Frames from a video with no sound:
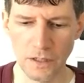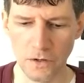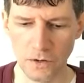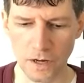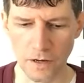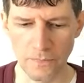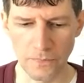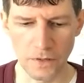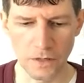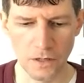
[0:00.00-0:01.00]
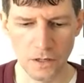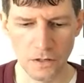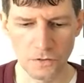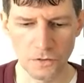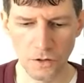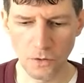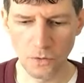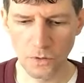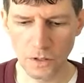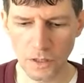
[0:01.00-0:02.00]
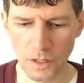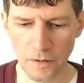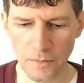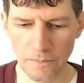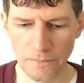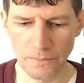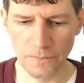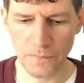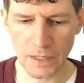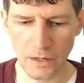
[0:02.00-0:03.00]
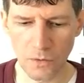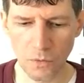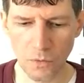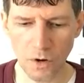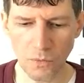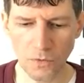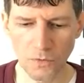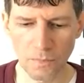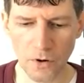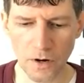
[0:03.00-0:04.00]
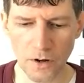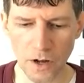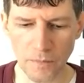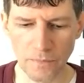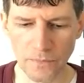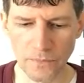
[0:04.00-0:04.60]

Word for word: Okay. So, um, what was brought up